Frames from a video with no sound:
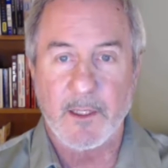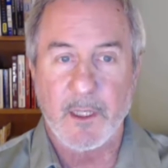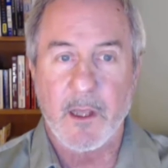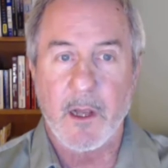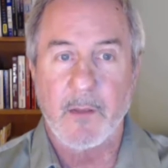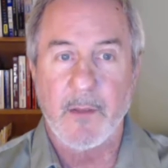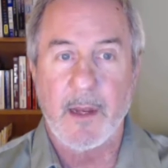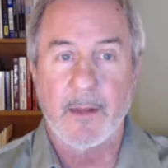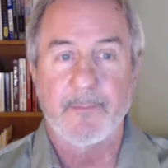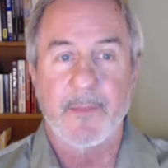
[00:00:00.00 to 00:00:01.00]
to talk
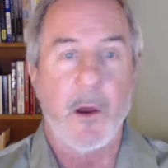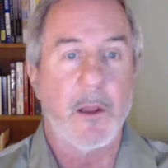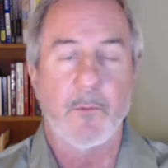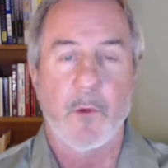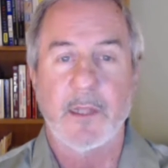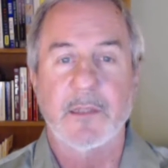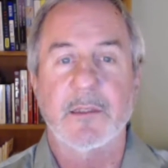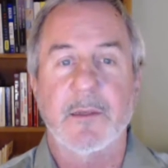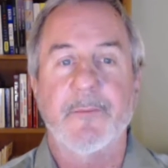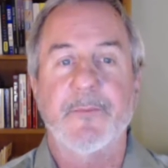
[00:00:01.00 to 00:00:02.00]
about all at once,